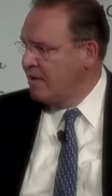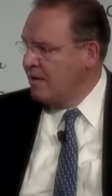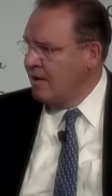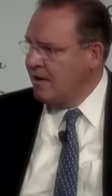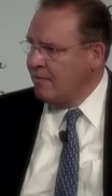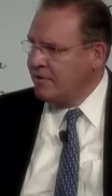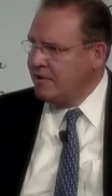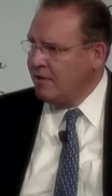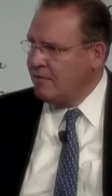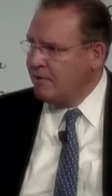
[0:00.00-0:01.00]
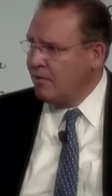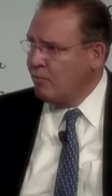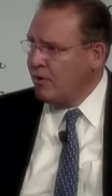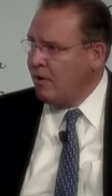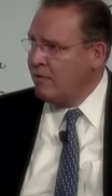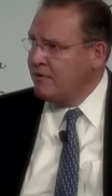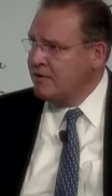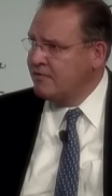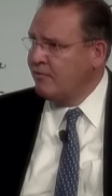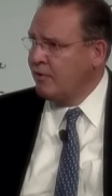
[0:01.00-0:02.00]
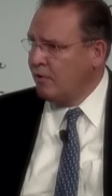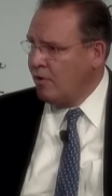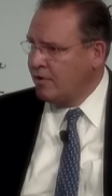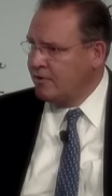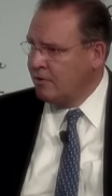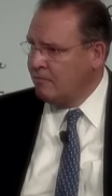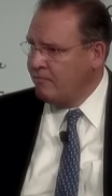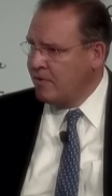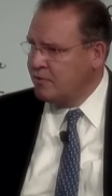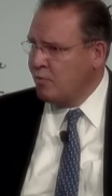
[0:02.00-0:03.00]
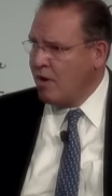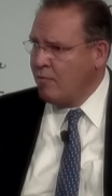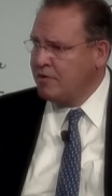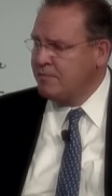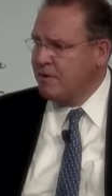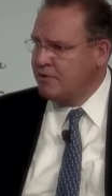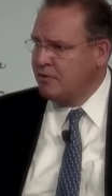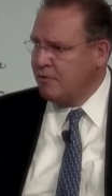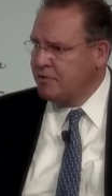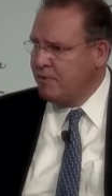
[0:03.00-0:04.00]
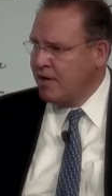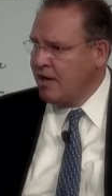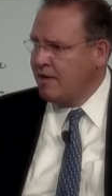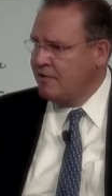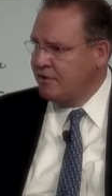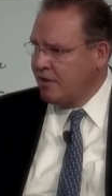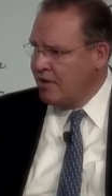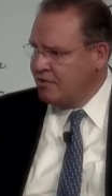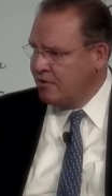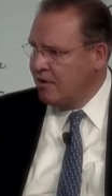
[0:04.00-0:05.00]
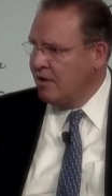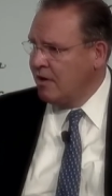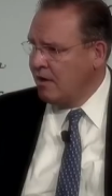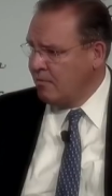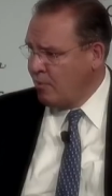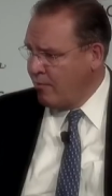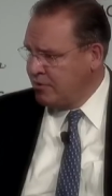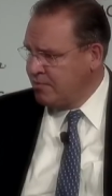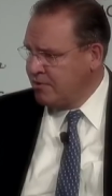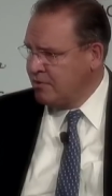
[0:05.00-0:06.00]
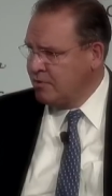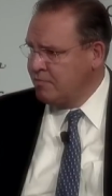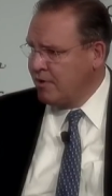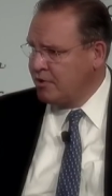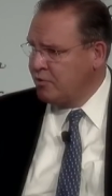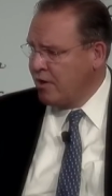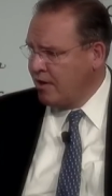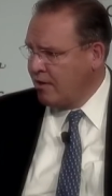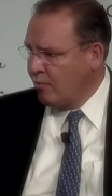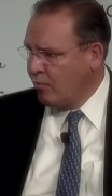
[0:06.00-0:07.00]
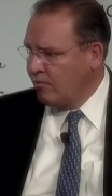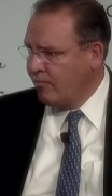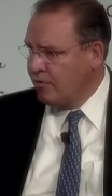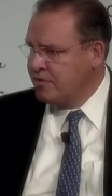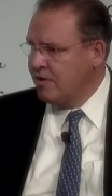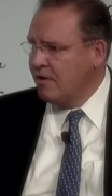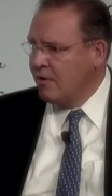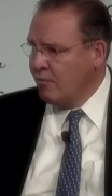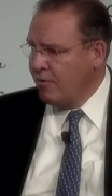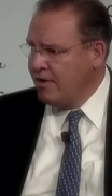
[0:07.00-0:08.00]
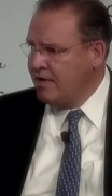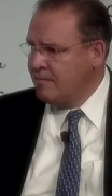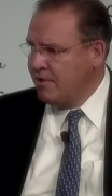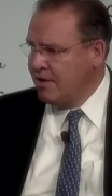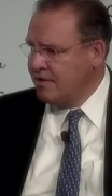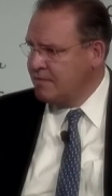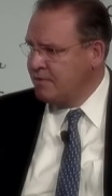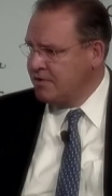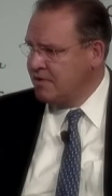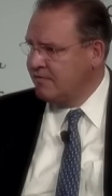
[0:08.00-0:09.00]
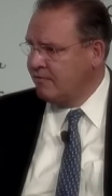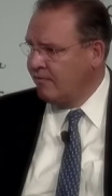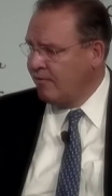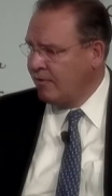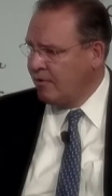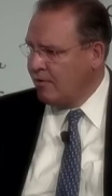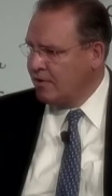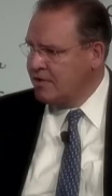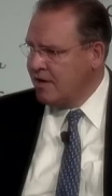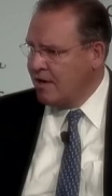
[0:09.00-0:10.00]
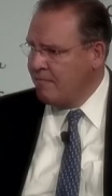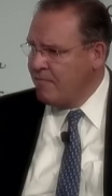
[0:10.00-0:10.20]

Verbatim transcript: And I would tell them, you know, we are in this for the long term. It's why we spend so much money on education, why we spend so much money training our workforce. We need to be in this business for a very long time.